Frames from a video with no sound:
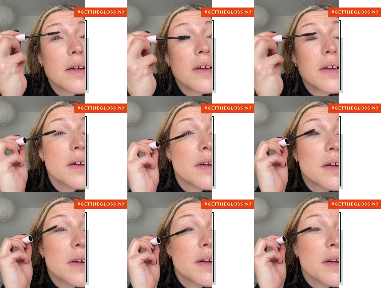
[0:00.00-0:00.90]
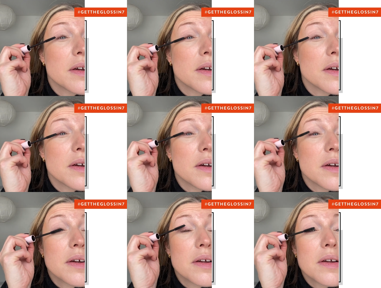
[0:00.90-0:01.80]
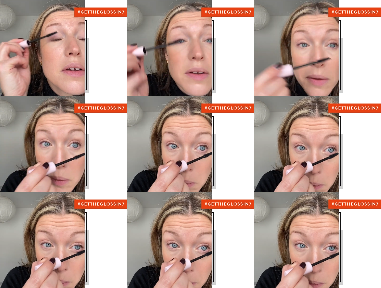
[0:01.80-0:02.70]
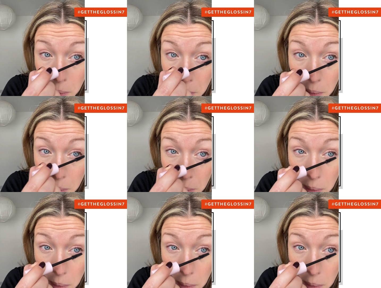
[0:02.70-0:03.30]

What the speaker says: Nobody speaks.